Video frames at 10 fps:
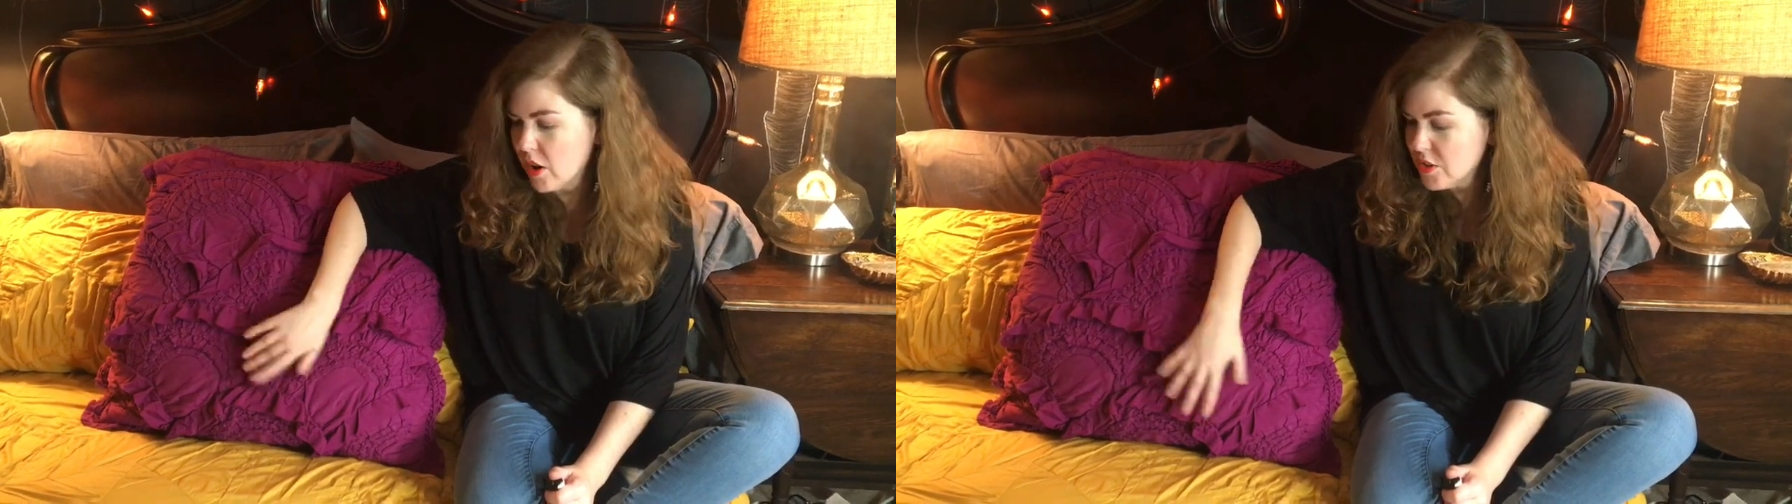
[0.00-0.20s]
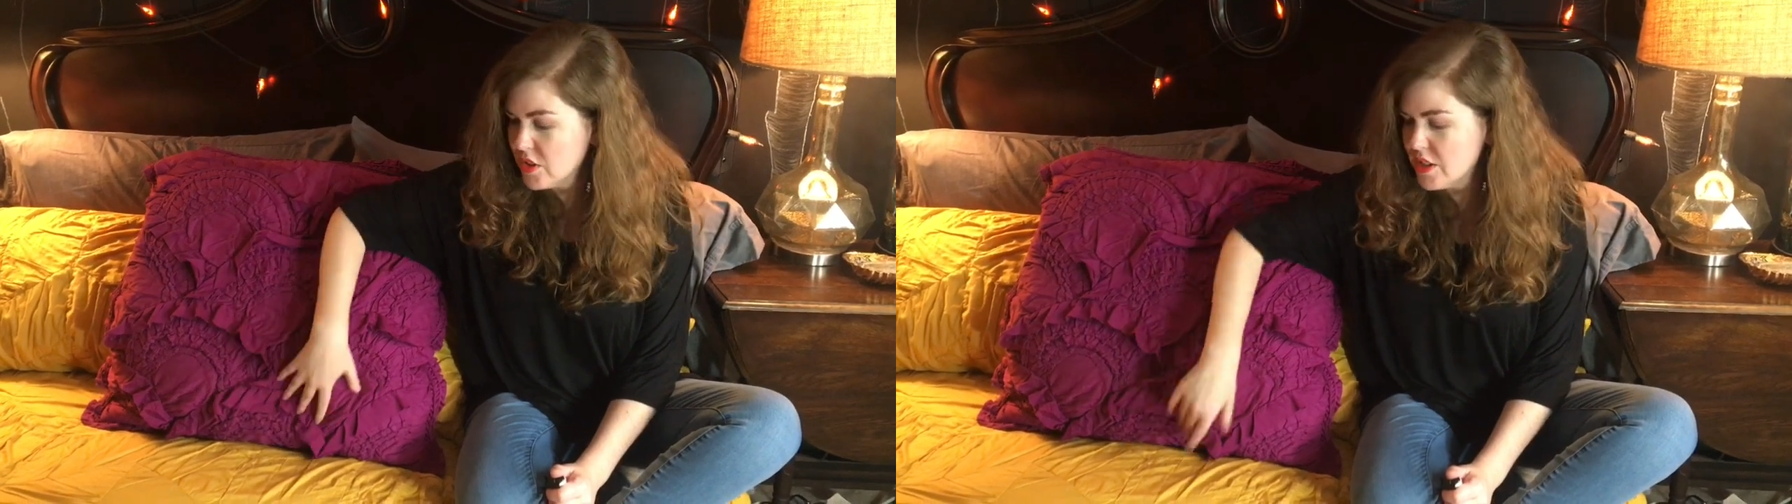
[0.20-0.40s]
and
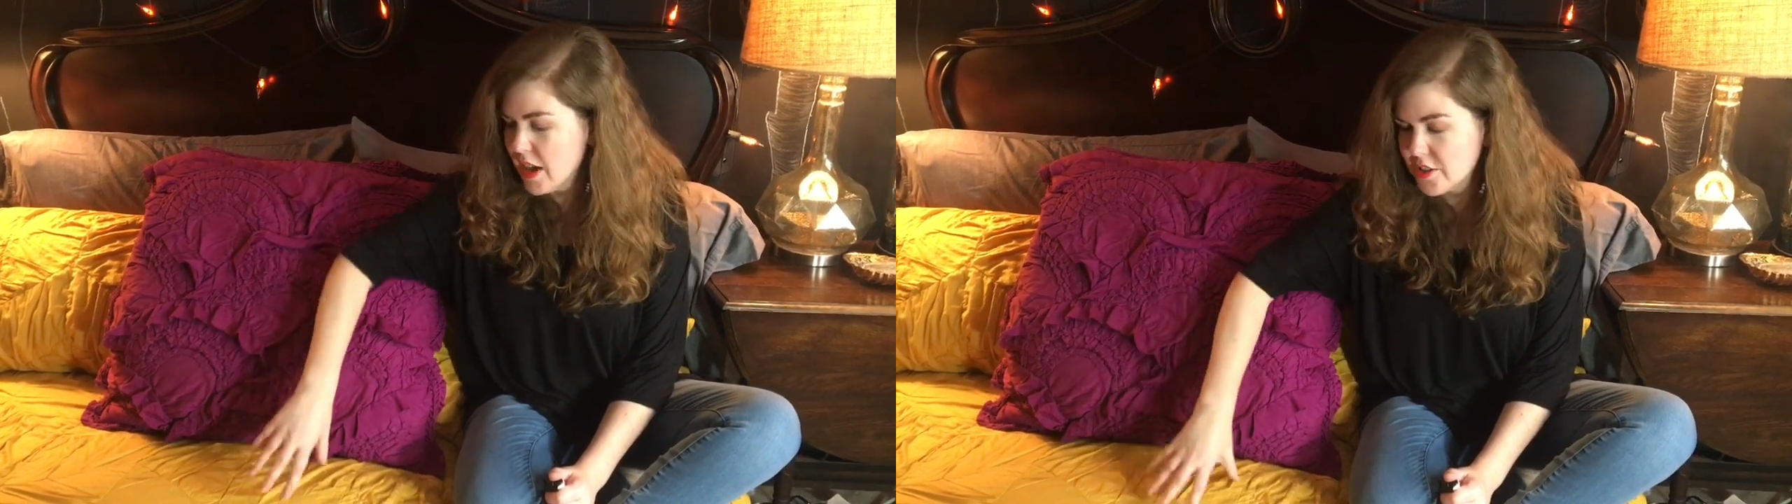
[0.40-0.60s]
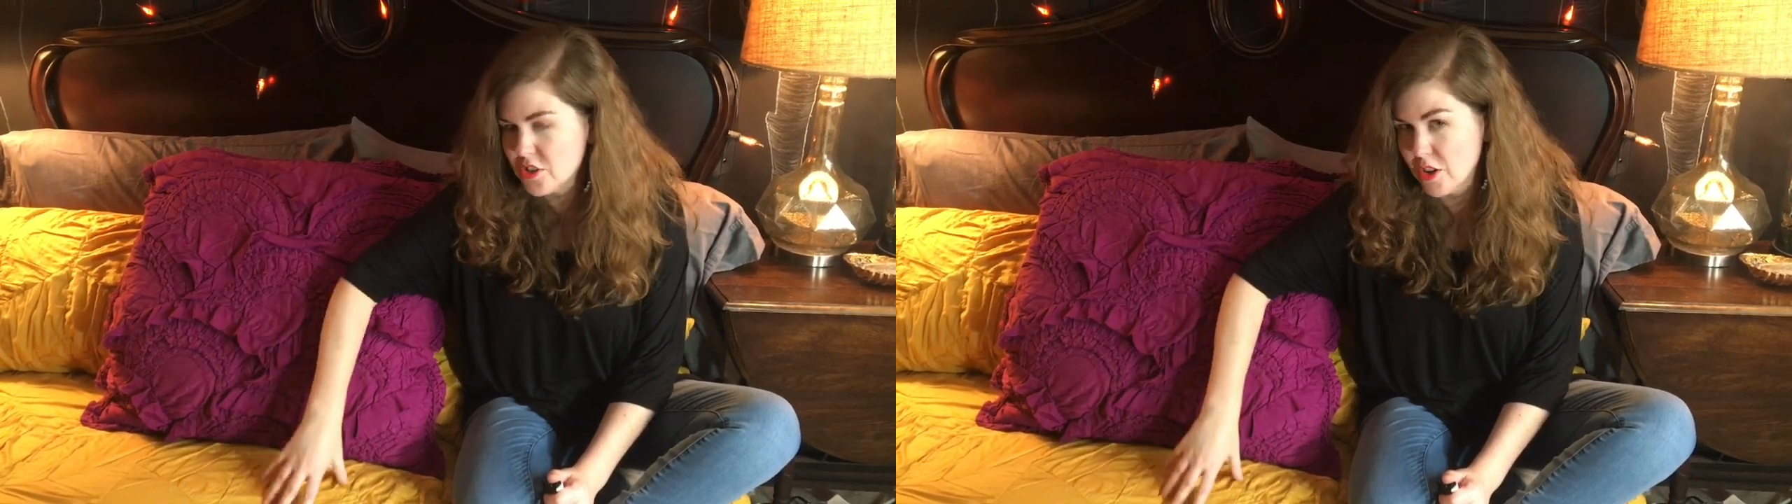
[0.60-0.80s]
also the
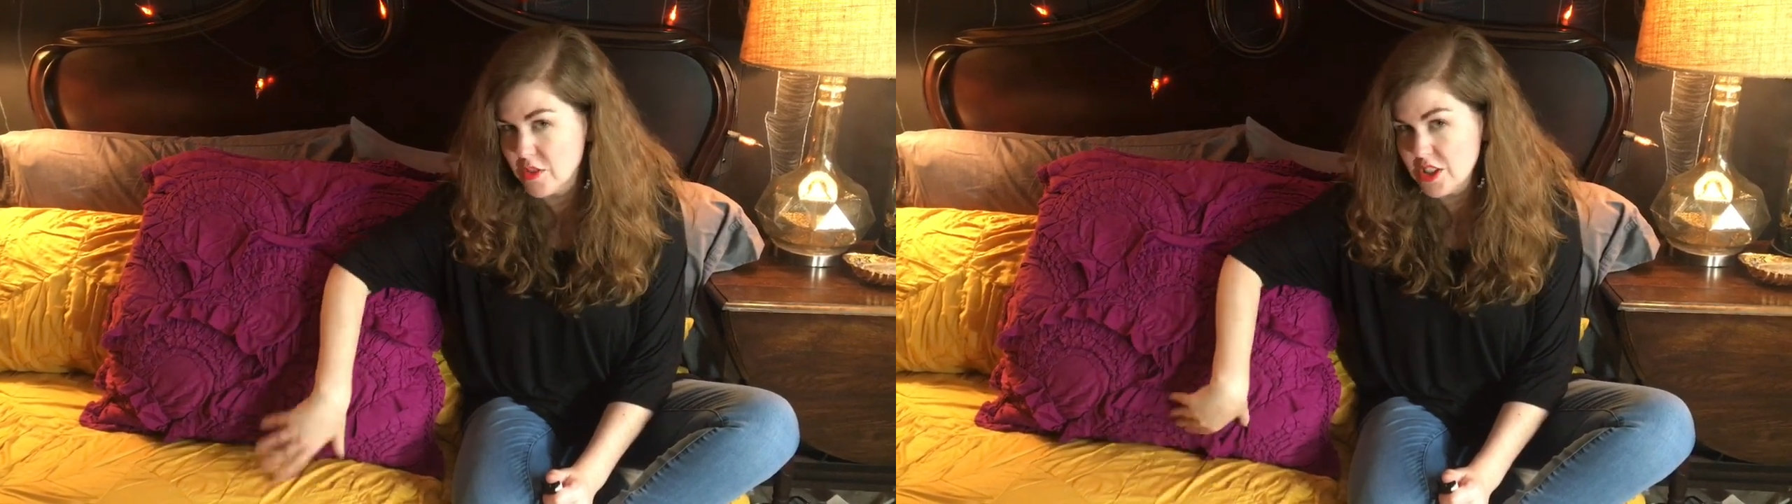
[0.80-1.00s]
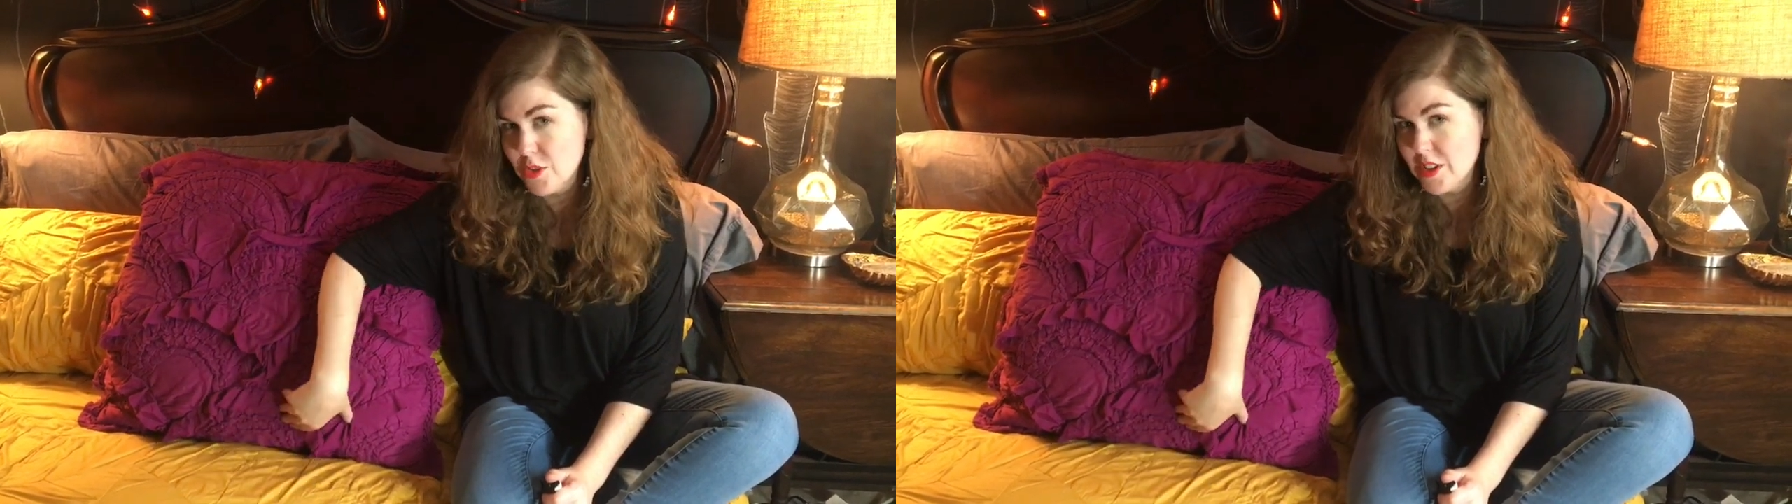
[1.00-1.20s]
texture of
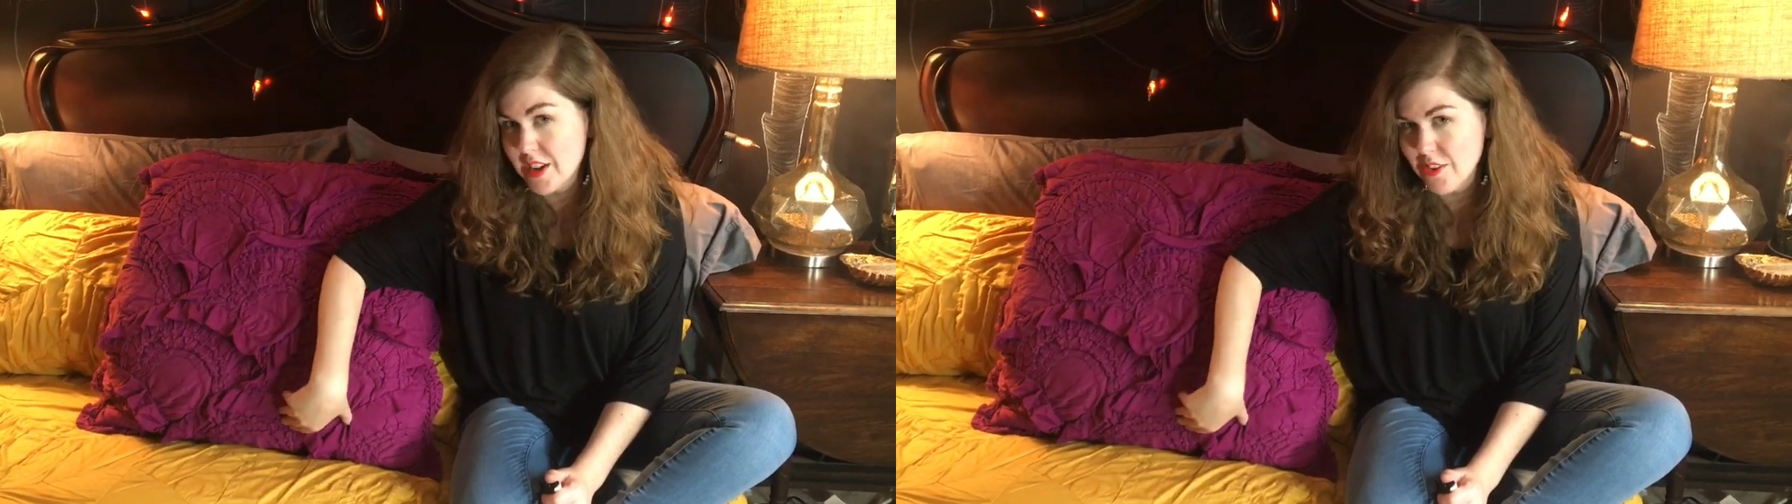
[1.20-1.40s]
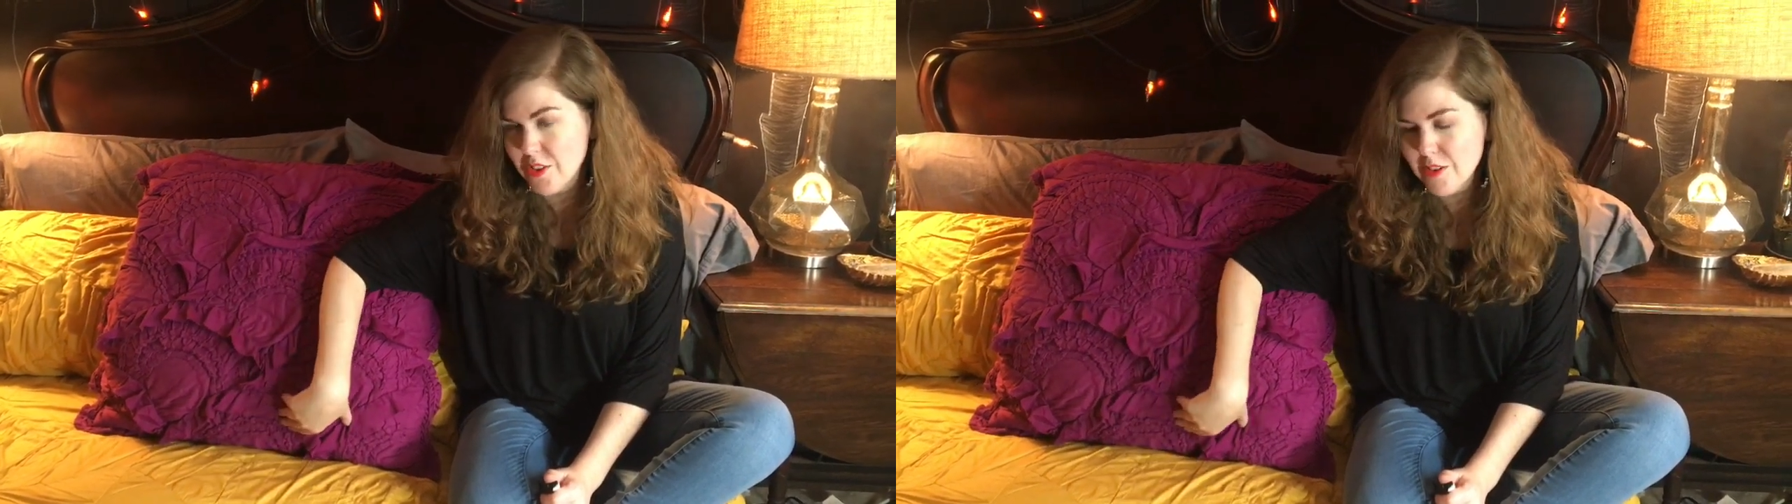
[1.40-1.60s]
the two
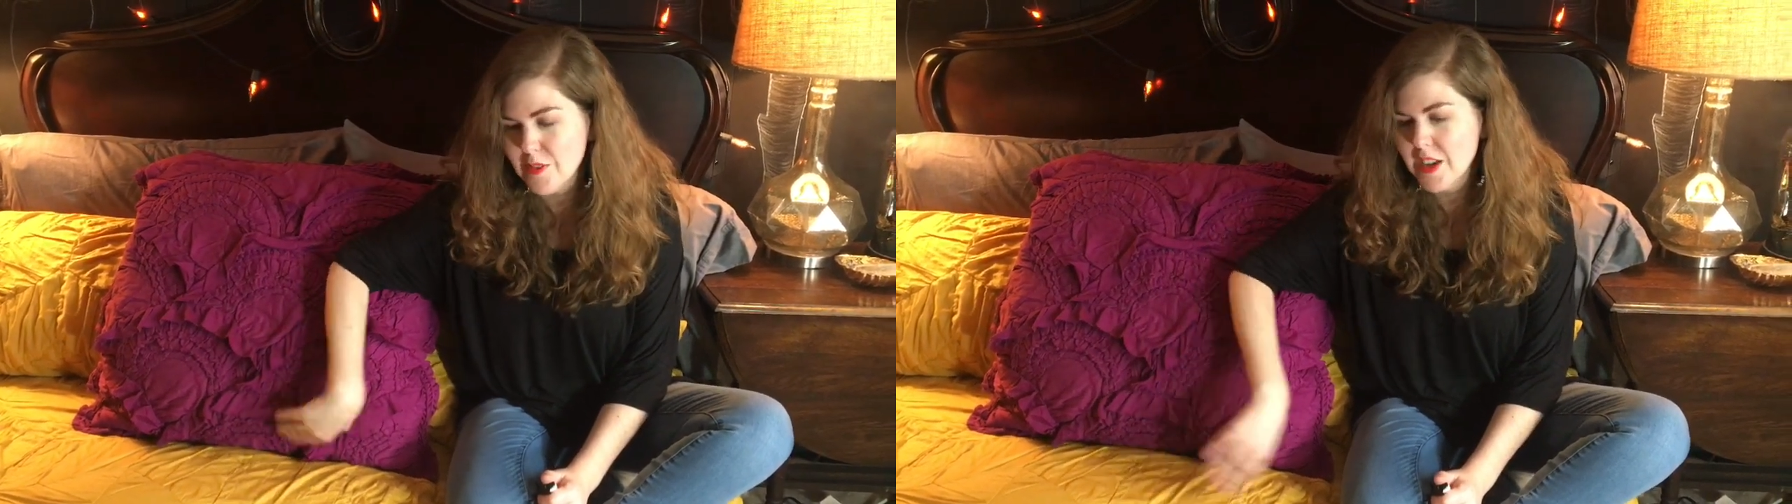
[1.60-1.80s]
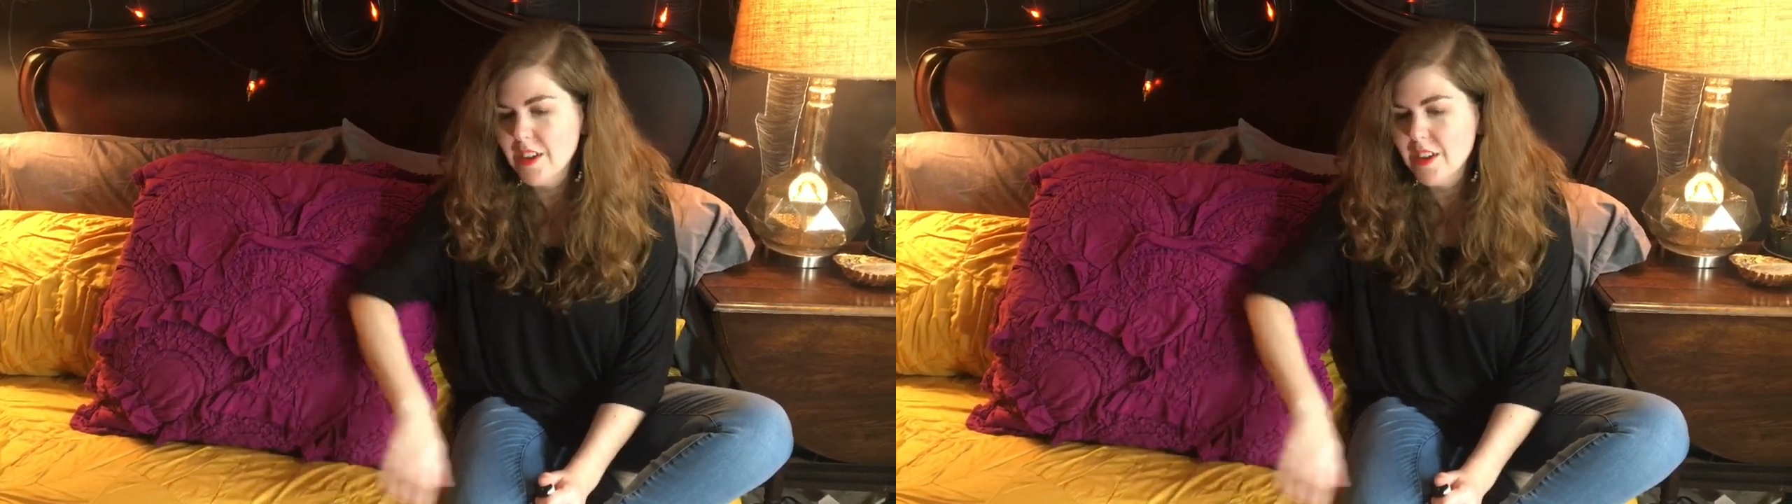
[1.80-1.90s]
together.